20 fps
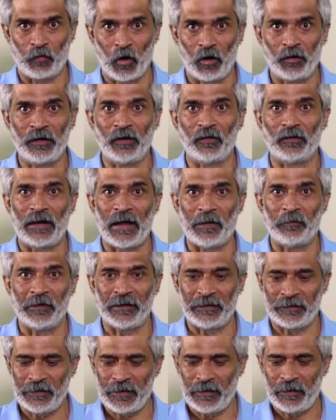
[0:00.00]
brought into the
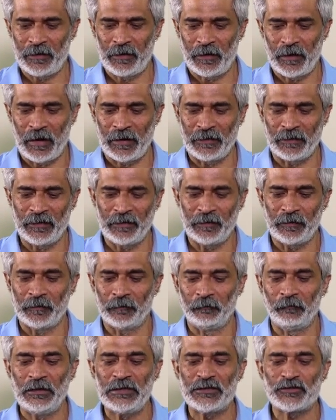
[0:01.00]
laboratory, and then
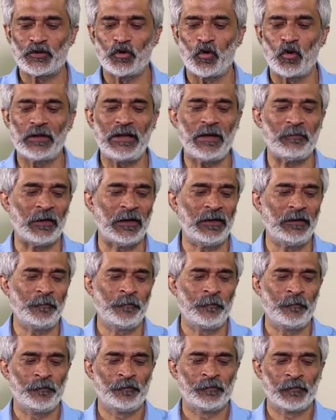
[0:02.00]
we store them in
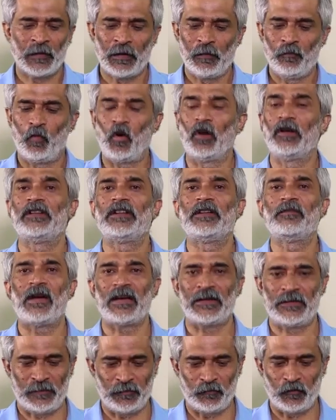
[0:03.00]
polythene
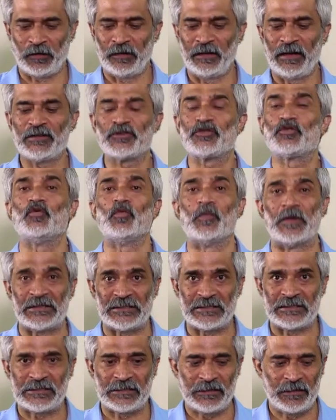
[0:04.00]
bags for the next 2
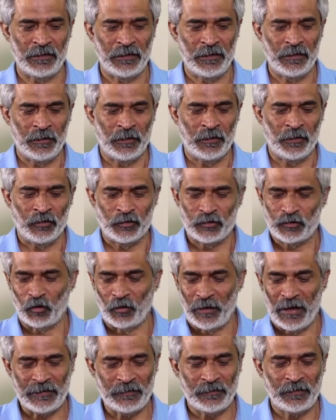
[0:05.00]
months,
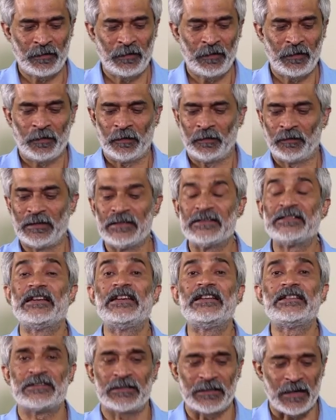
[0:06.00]
so that the
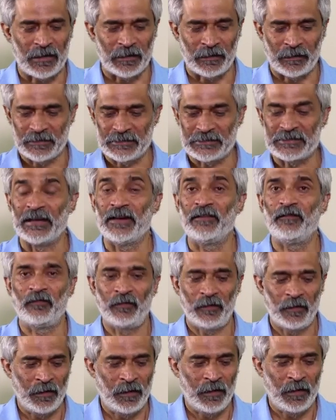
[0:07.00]
seeds are
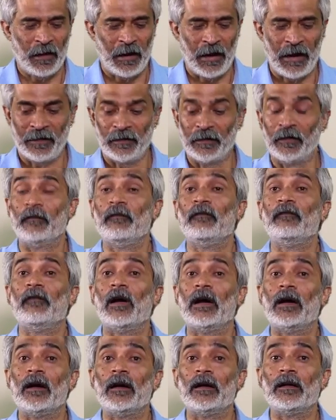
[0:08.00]
safe and
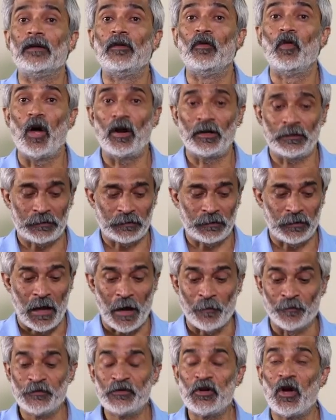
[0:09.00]
not
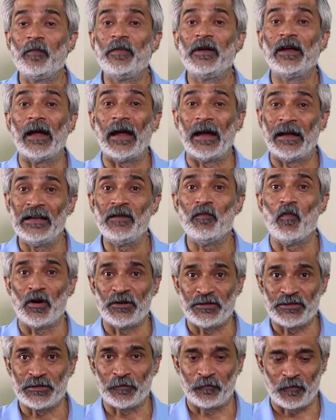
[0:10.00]
absorbing any
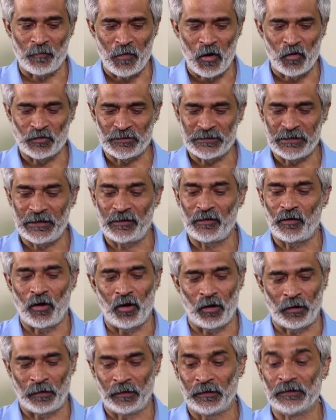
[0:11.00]
moisture from outside,
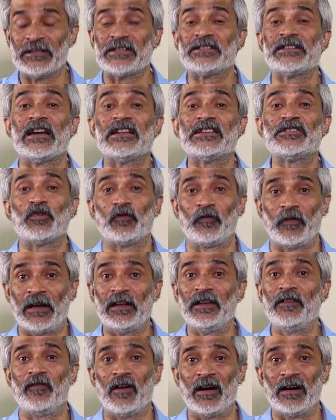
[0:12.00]
or the chance of
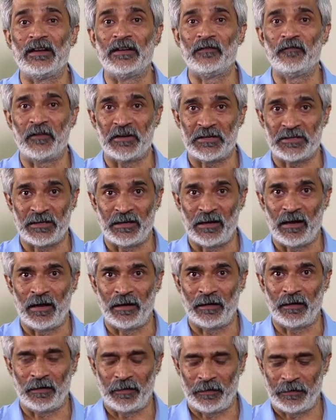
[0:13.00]
any fungal infection
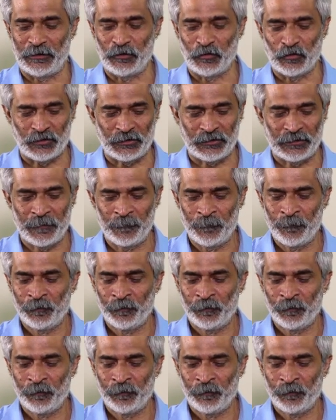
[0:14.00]
are reduced.